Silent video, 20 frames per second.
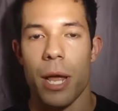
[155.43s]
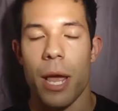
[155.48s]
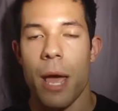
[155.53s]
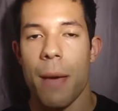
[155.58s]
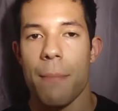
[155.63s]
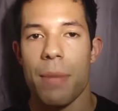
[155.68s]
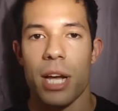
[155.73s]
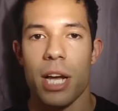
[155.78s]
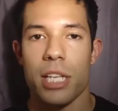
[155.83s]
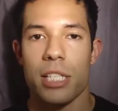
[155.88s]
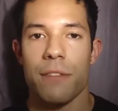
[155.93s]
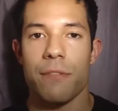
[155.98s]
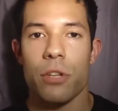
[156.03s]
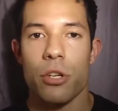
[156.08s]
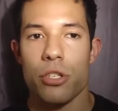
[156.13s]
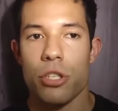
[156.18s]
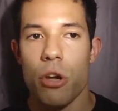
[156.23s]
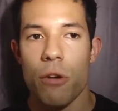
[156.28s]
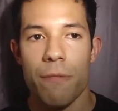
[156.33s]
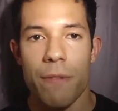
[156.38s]
Because if
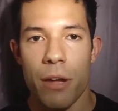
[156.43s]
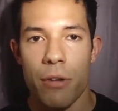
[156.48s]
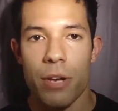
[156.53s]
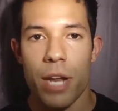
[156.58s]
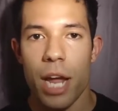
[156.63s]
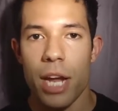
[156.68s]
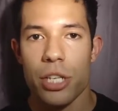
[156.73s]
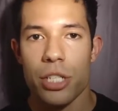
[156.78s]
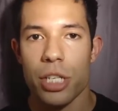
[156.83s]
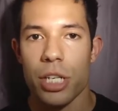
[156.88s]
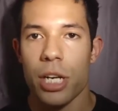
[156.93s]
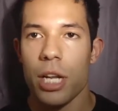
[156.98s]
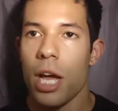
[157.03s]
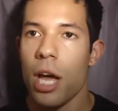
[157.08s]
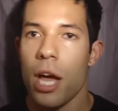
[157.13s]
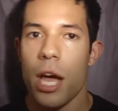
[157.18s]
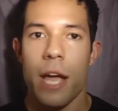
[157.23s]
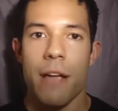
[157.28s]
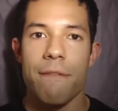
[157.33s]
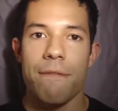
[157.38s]
there's no foundation,
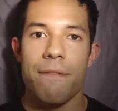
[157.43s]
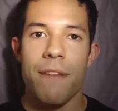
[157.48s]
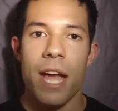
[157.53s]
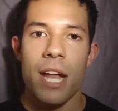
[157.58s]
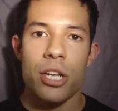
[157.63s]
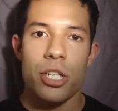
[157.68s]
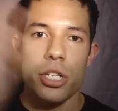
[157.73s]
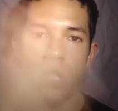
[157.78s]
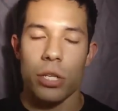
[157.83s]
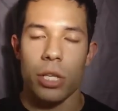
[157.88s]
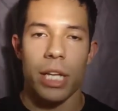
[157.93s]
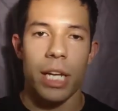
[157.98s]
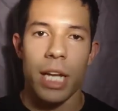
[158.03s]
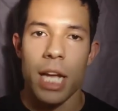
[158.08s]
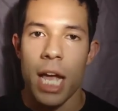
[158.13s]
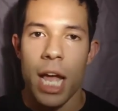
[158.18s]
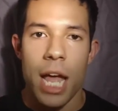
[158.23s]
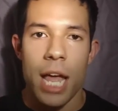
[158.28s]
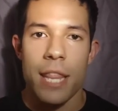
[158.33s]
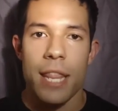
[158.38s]
eventually
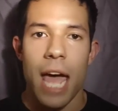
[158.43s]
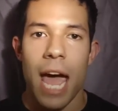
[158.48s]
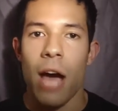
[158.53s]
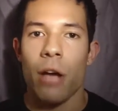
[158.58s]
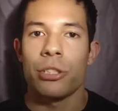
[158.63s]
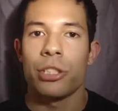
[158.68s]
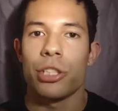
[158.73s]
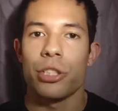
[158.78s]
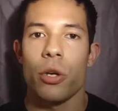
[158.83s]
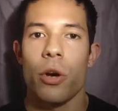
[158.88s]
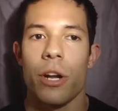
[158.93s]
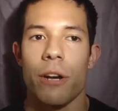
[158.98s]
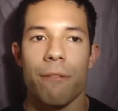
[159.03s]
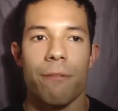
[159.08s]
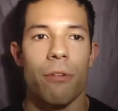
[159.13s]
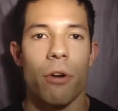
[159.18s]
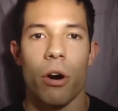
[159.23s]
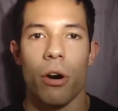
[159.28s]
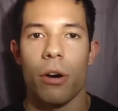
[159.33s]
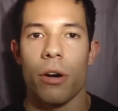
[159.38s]
the house is going to
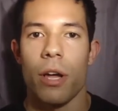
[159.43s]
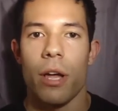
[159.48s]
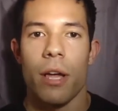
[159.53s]
fall.